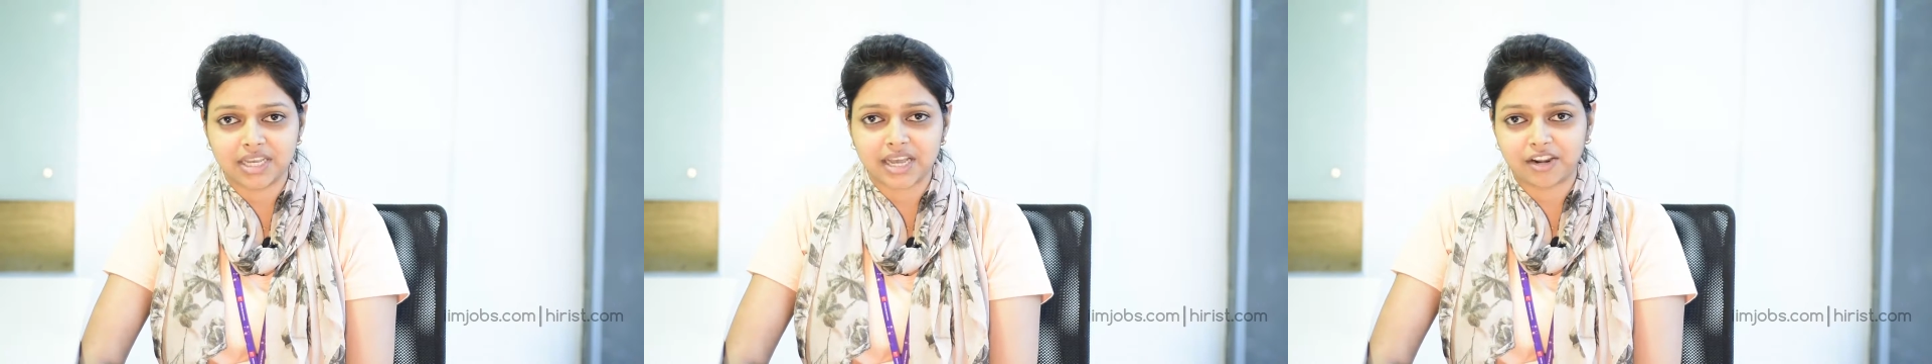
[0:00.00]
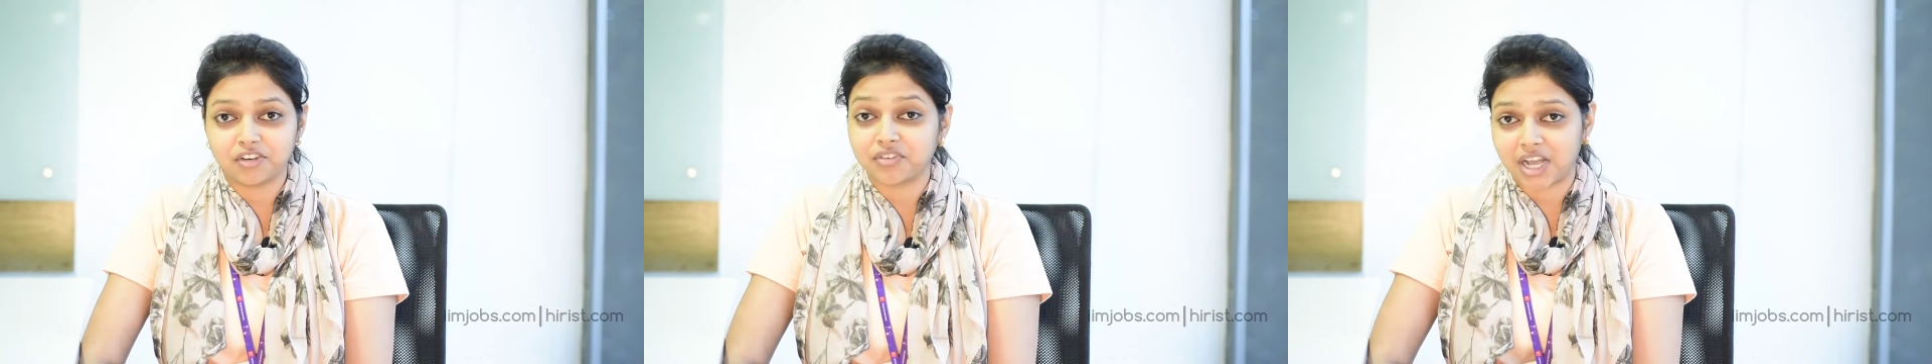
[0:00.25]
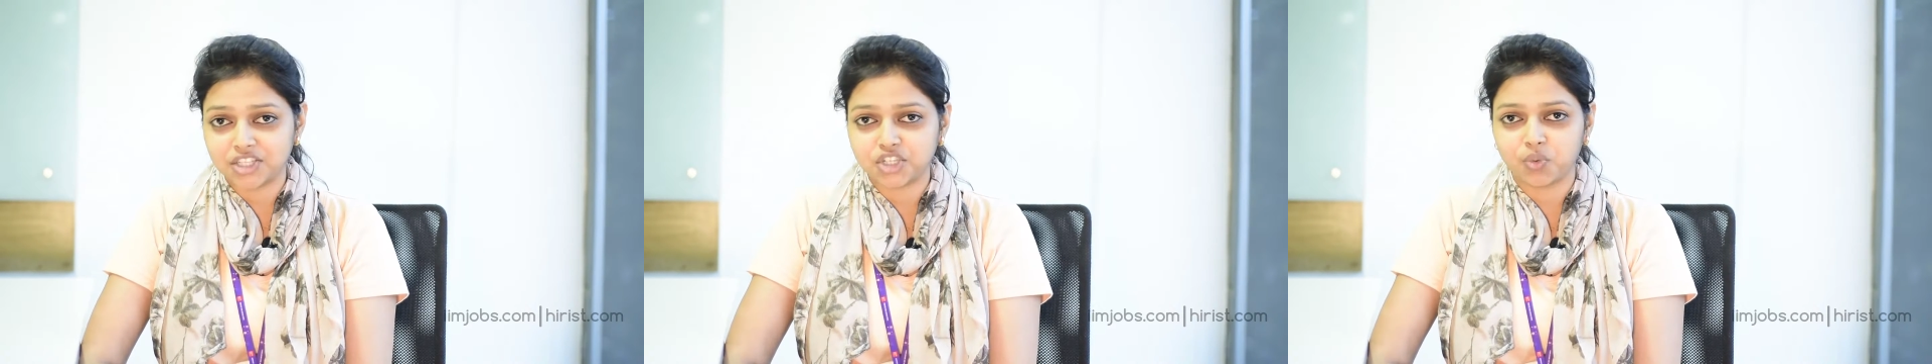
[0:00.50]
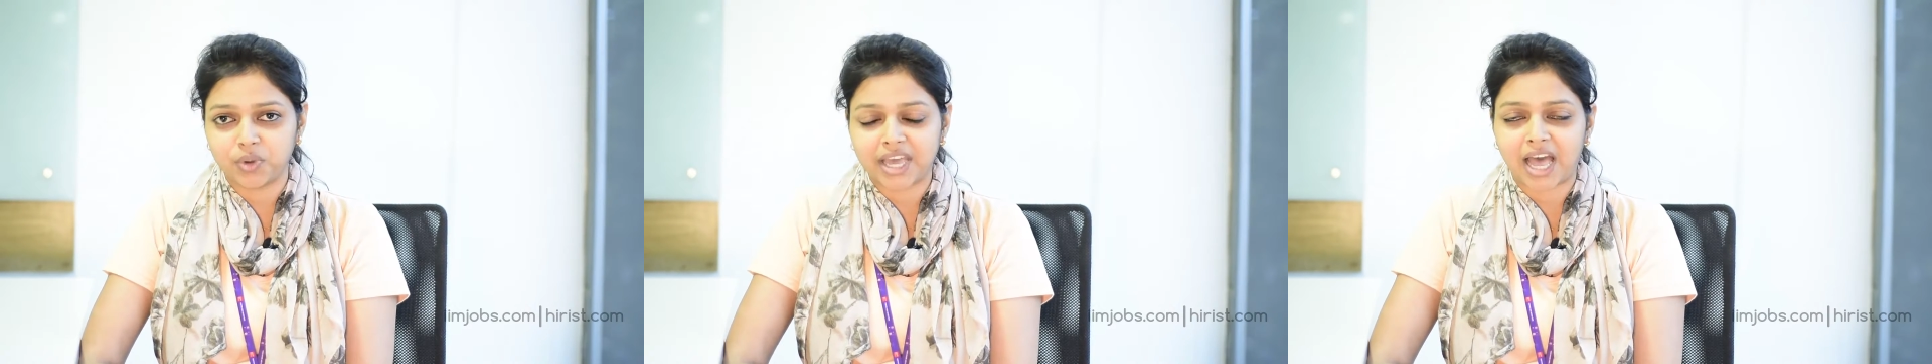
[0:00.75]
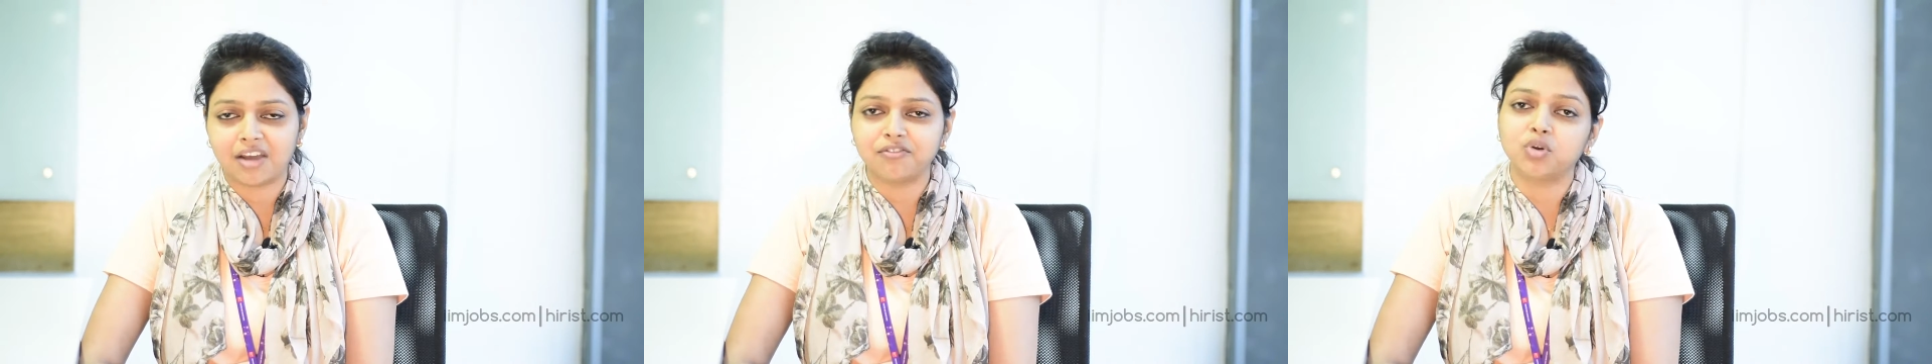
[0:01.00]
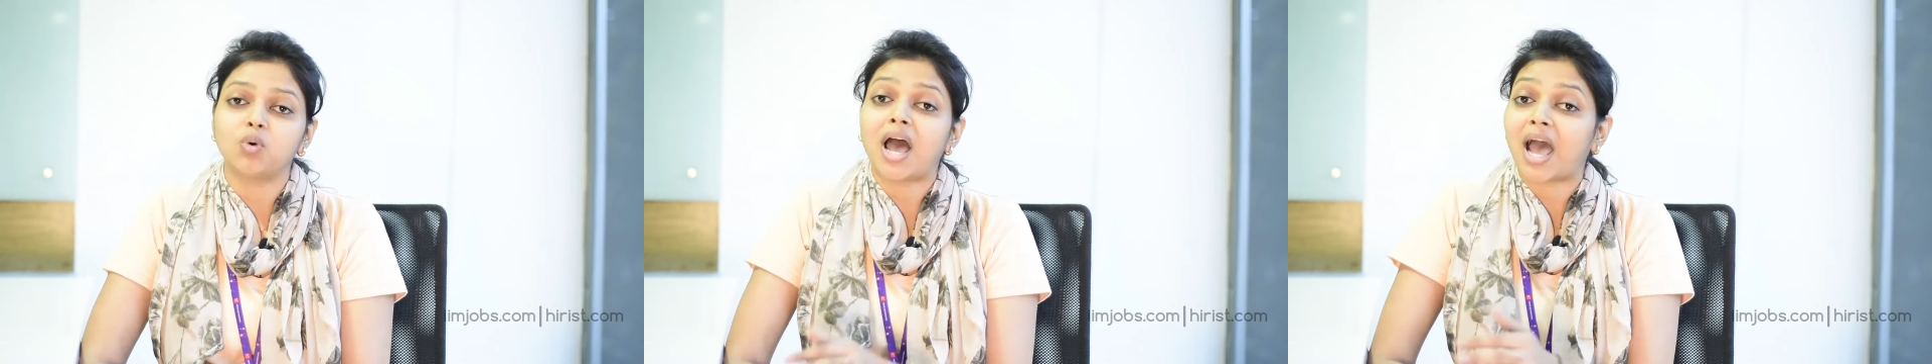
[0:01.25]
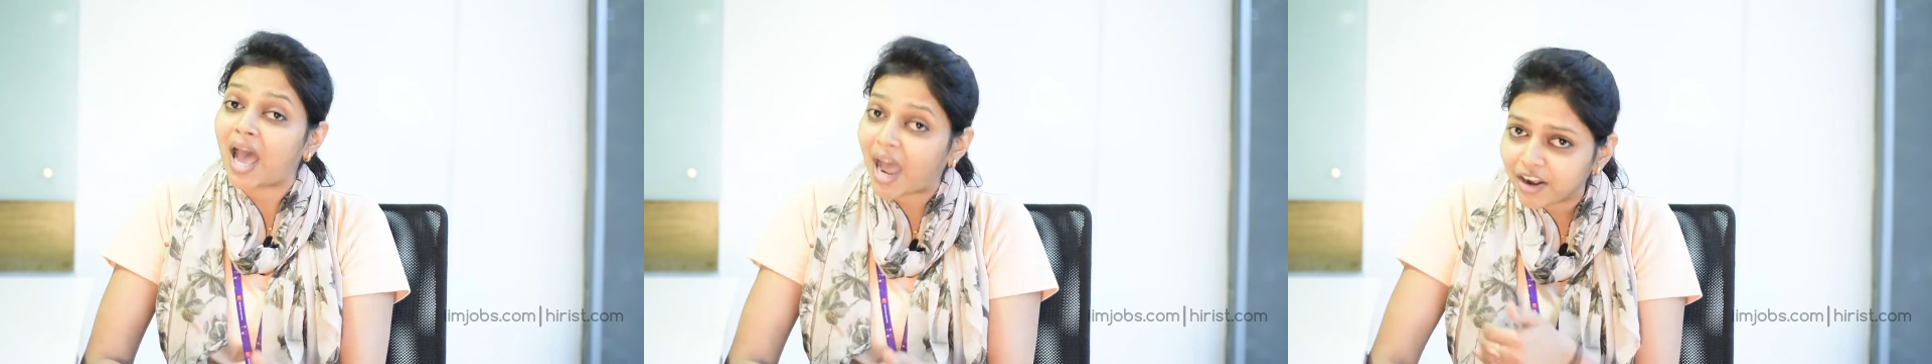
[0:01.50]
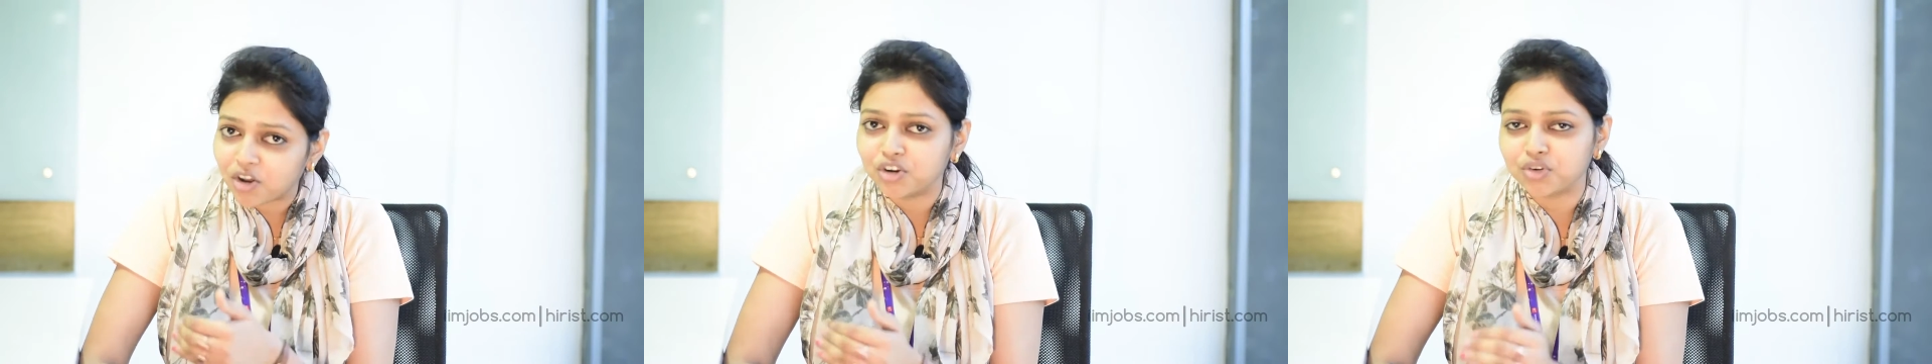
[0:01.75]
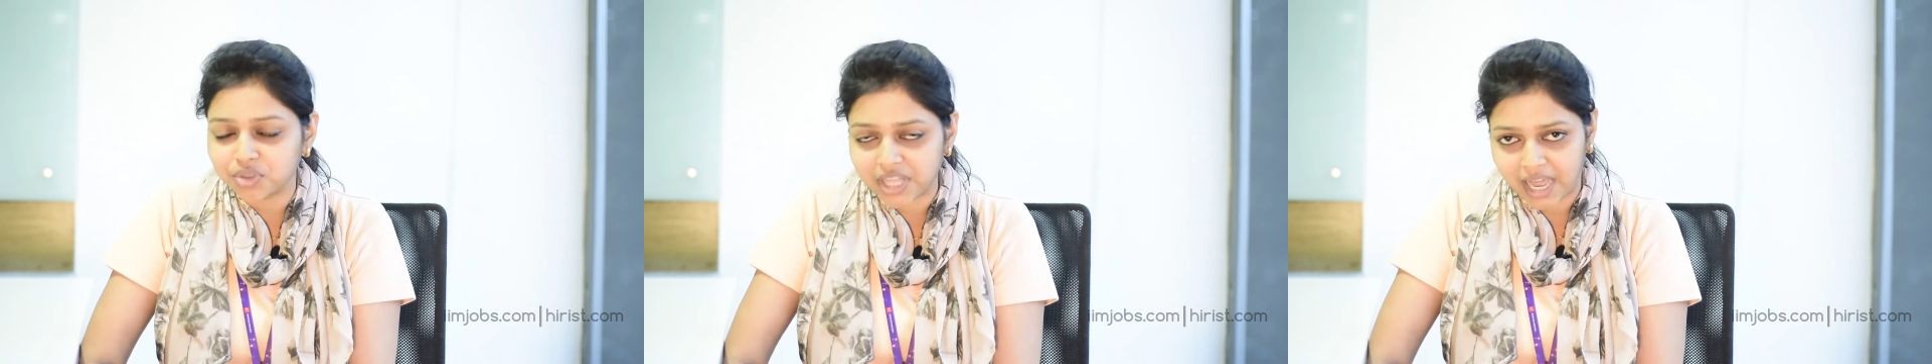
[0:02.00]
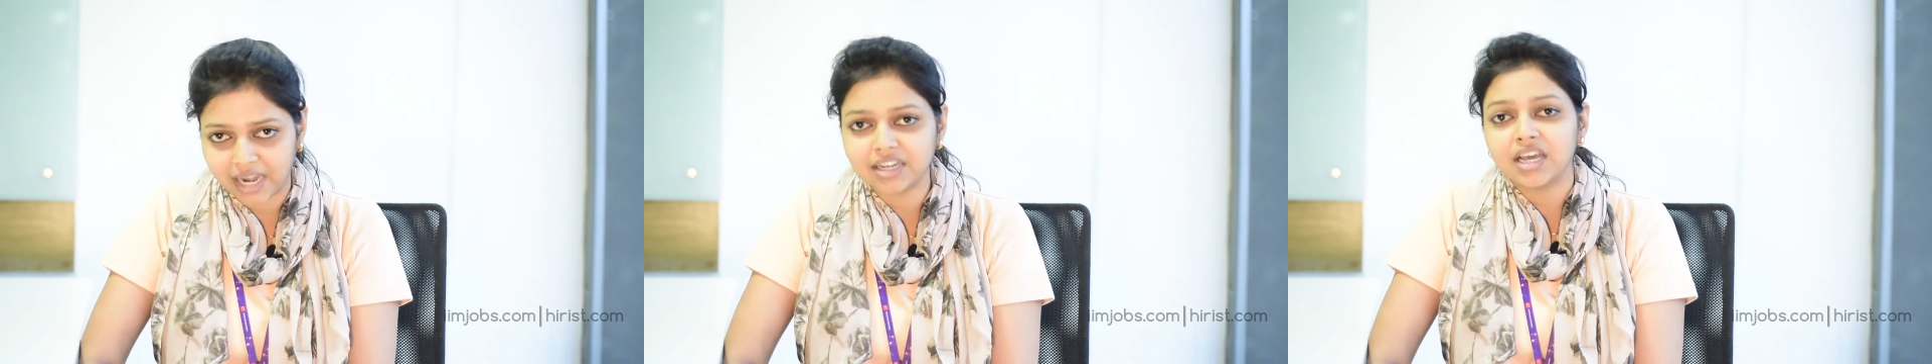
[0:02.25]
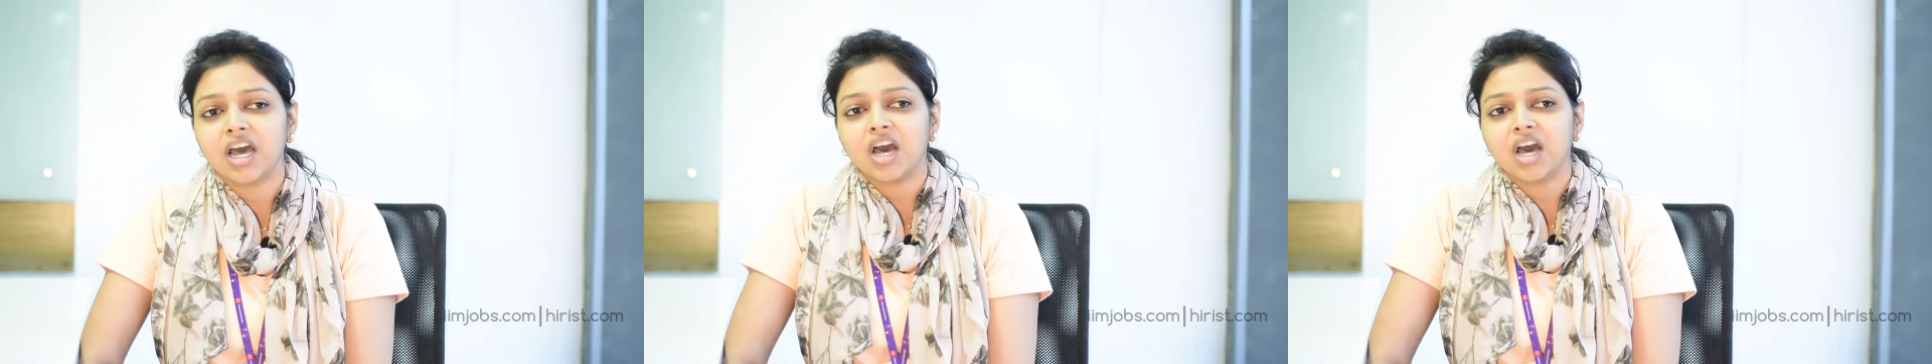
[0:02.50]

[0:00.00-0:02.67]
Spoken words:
kind of culture we have, to add on to that,